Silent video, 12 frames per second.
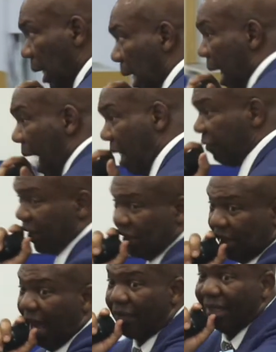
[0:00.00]
And for
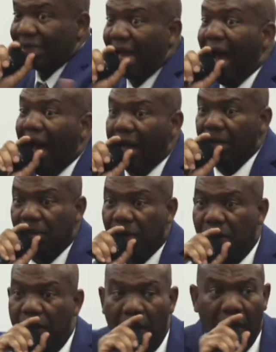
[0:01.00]
7 times,
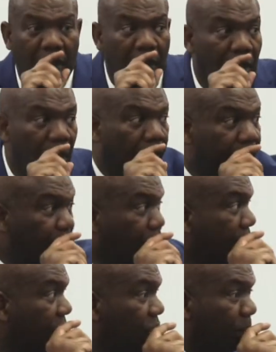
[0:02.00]
he changed
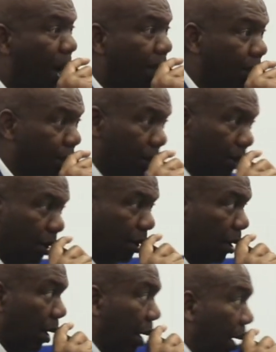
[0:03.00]
spots,
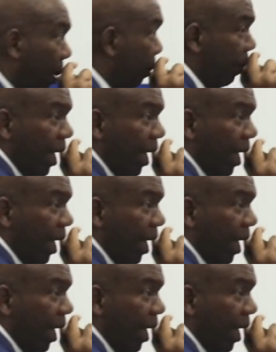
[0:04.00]
built